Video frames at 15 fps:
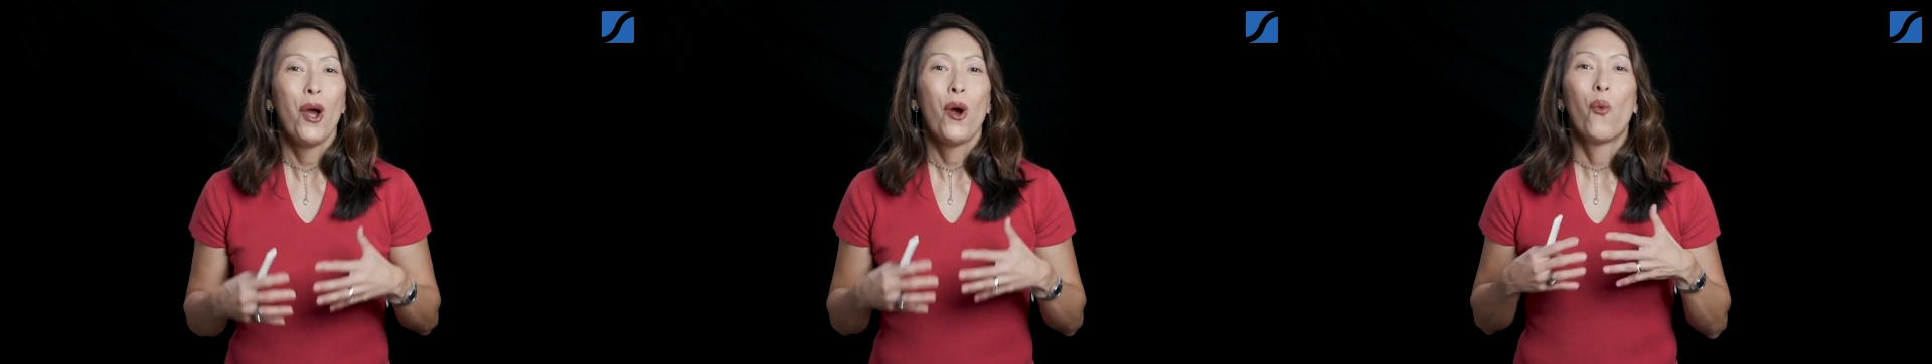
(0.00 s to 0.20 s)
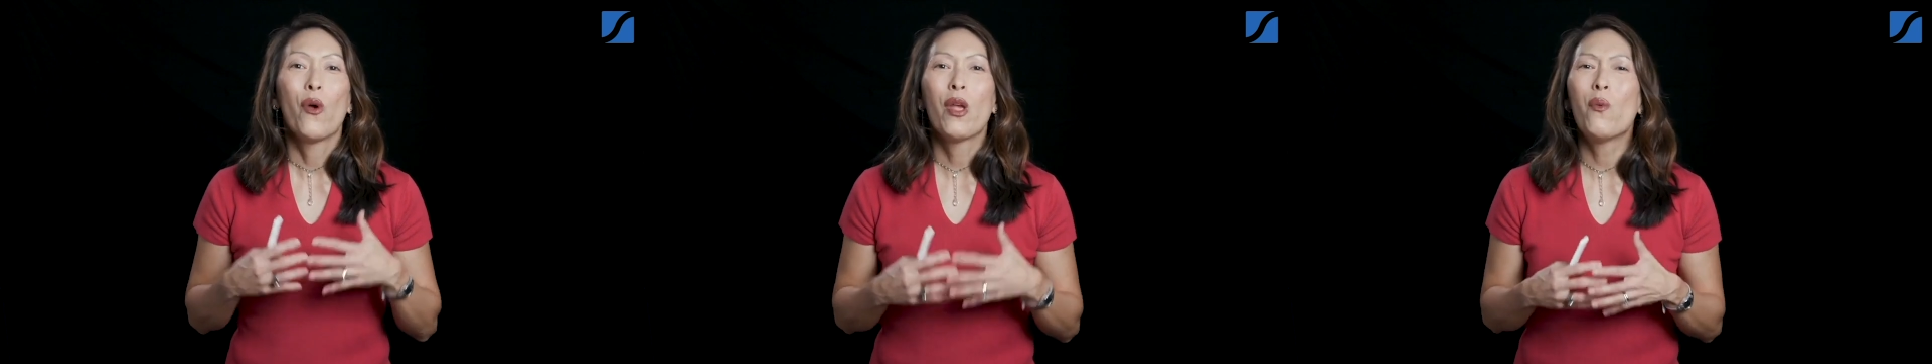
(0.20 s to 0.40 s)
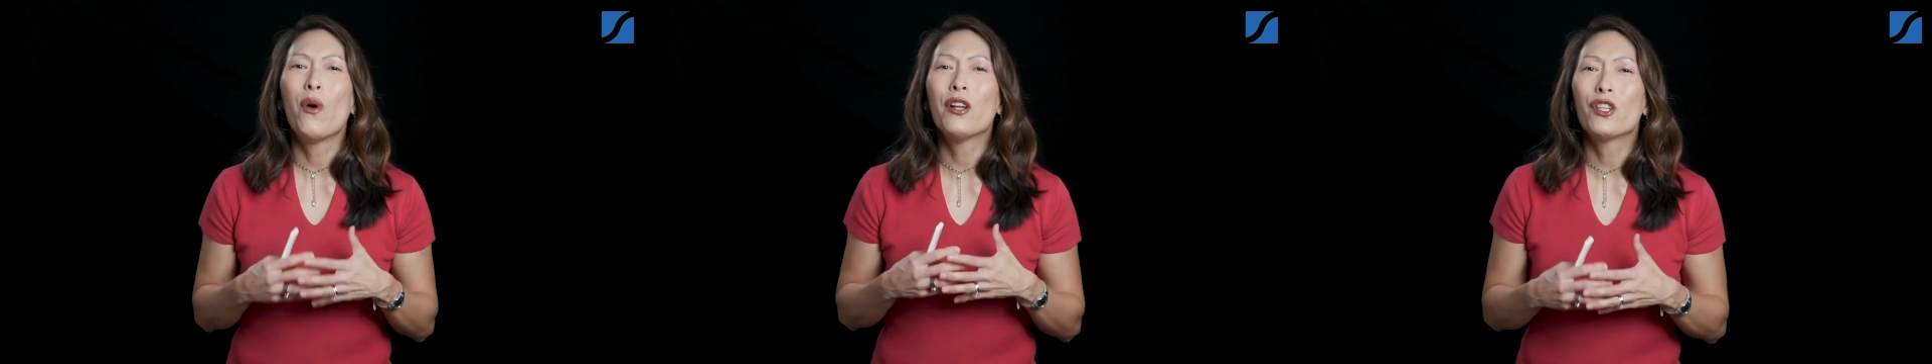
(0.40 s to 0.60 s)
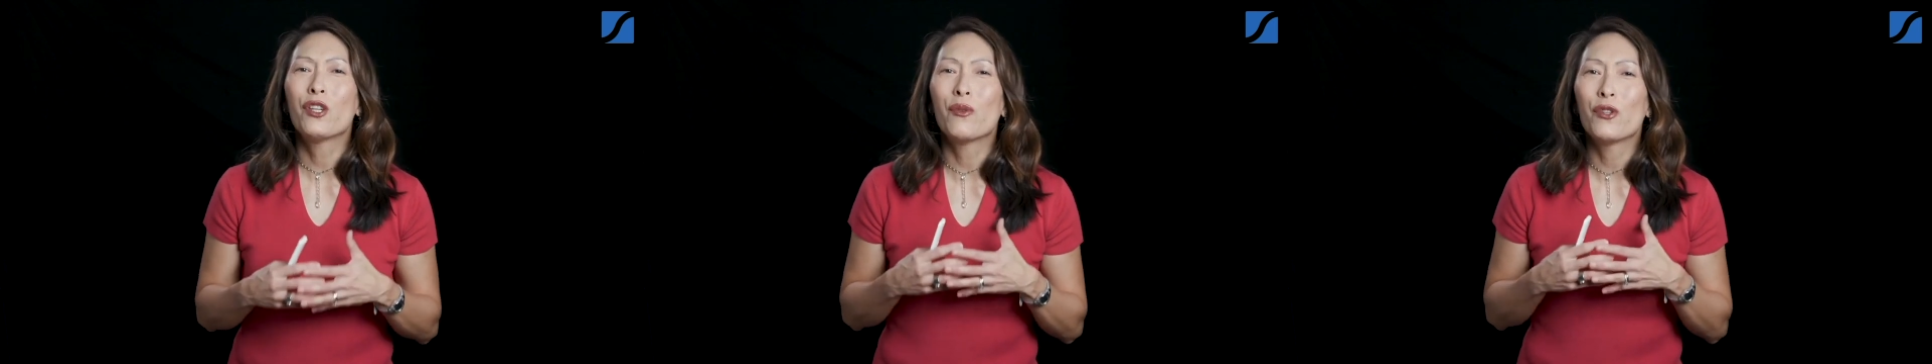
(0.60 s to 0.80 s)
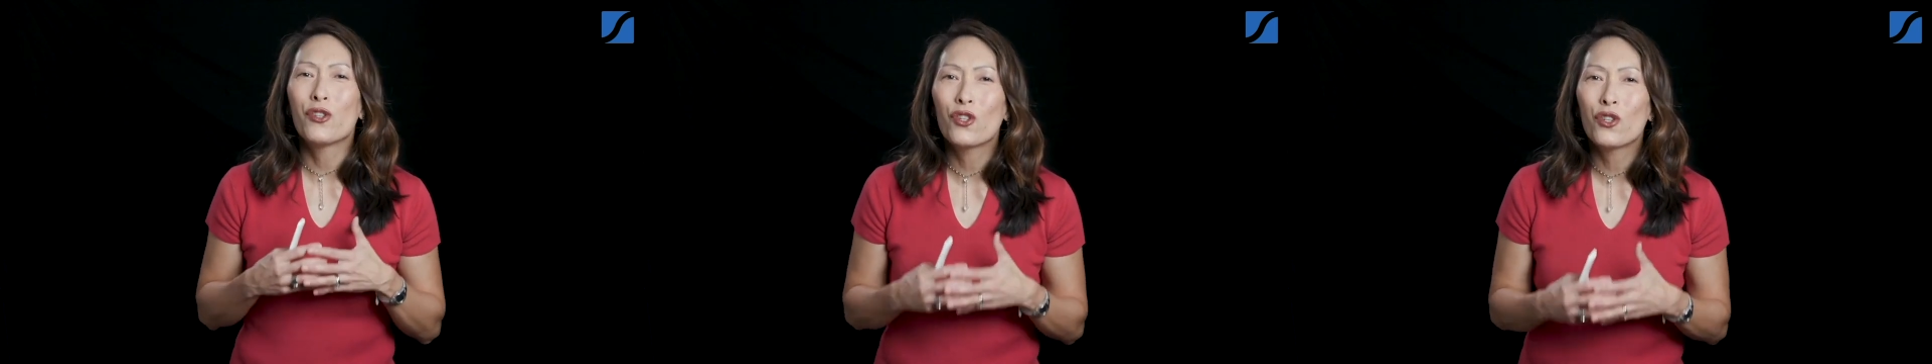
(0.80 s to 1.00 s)
We want
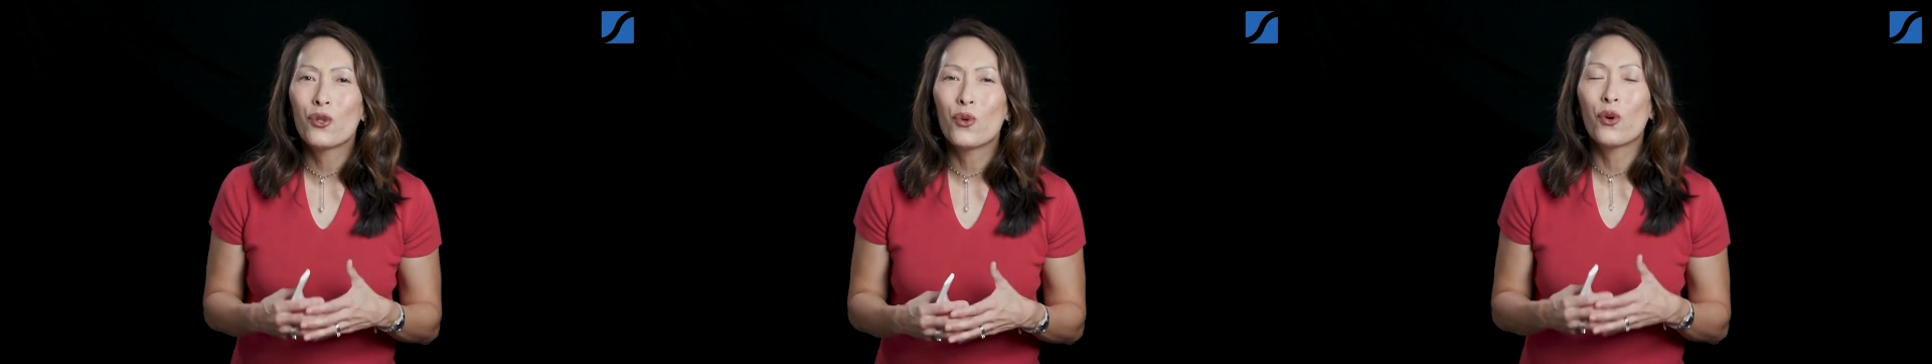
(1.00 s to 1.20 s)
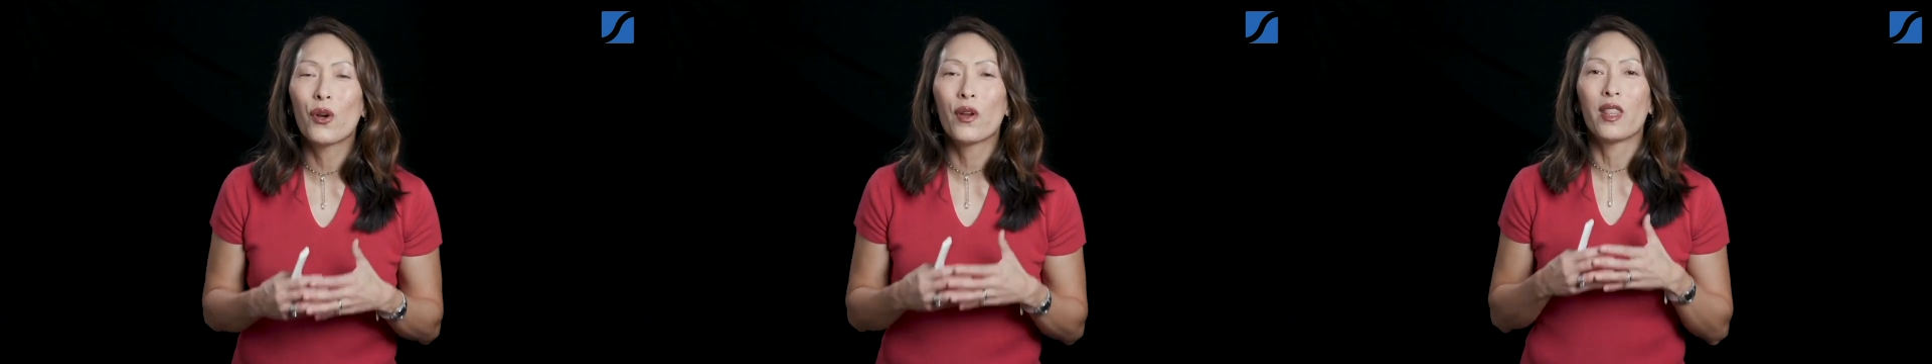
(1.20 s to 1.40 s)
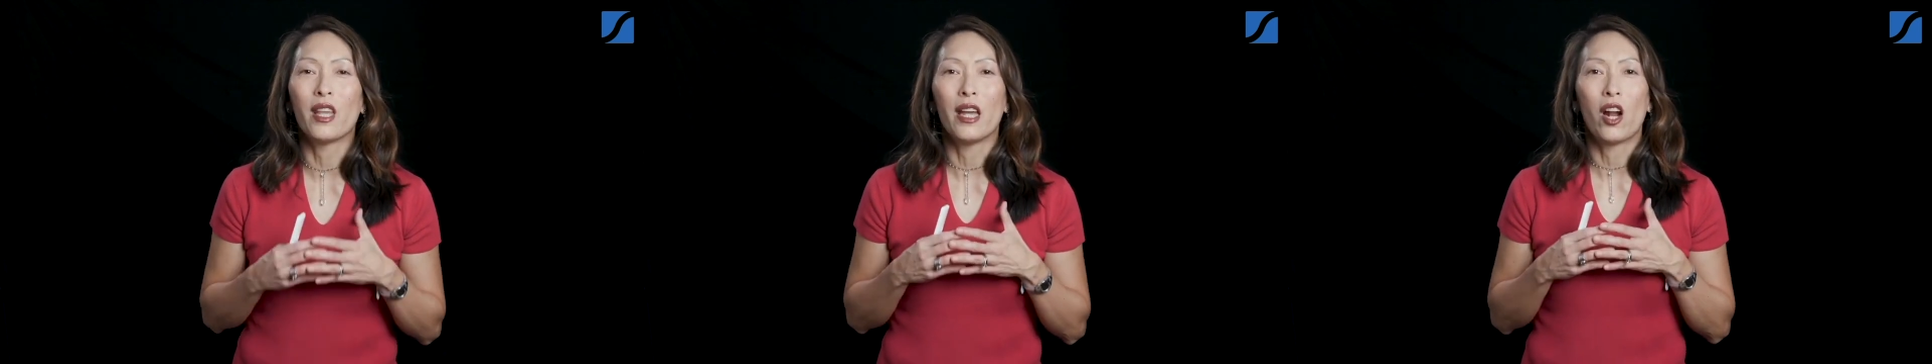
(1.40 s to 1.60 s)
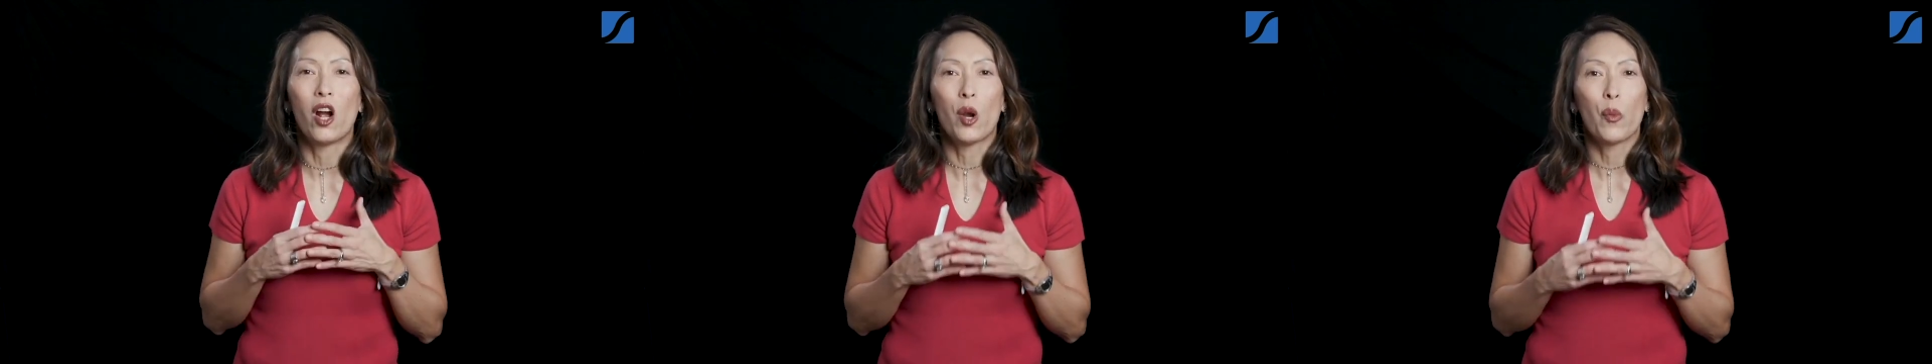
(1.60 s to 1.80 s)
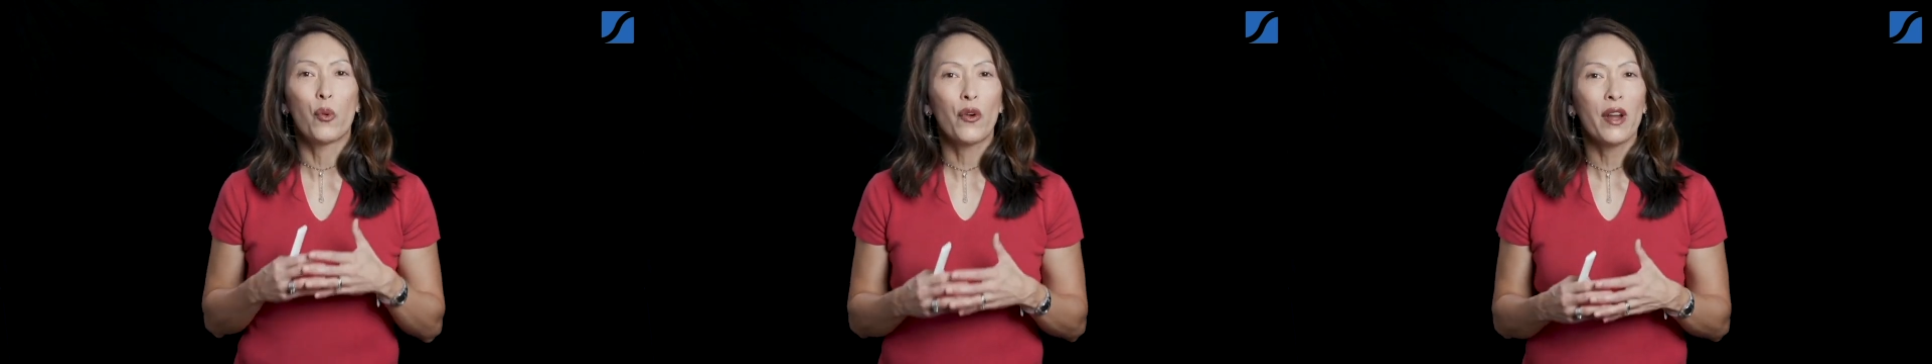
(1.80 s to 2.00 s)
to ensure that
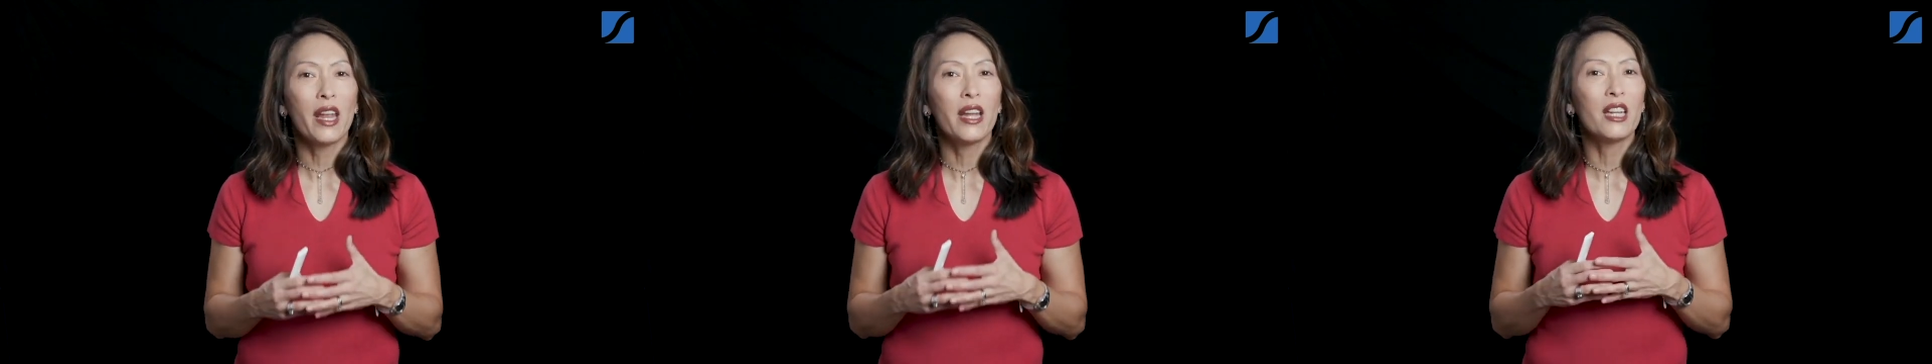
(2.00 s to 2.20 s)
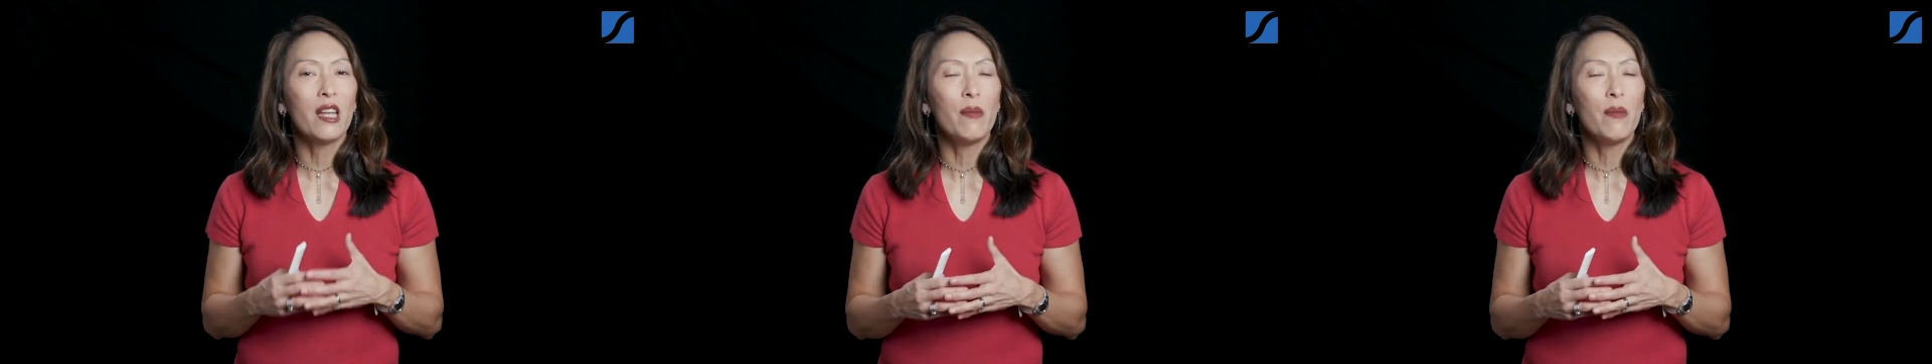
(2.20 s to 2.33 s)
our brand